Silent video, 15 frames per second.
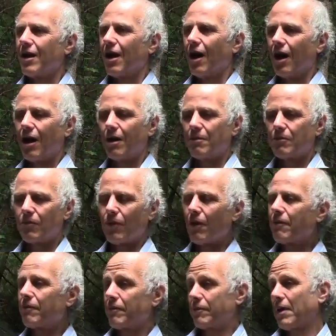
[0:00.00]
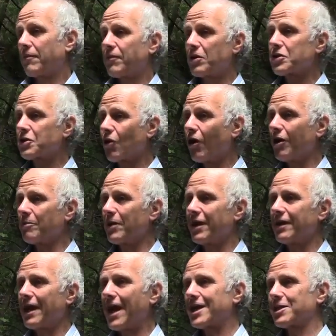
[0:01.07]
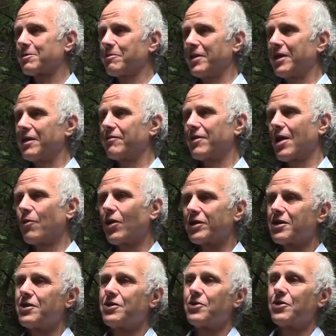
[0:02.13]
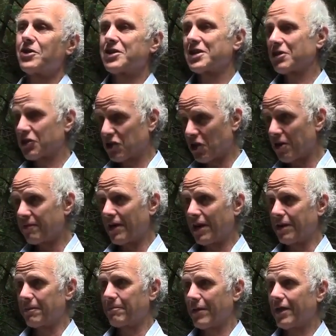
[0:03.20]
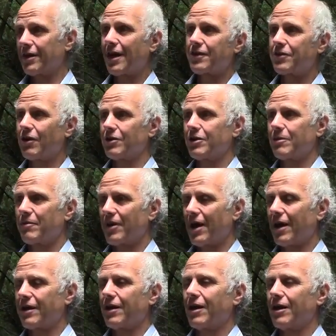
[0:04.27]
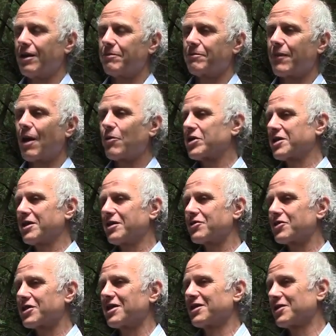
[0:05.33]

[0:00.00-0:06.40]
Well, they first called me and asked me if they wanted to do a survey, and I told them that I wasn't interested in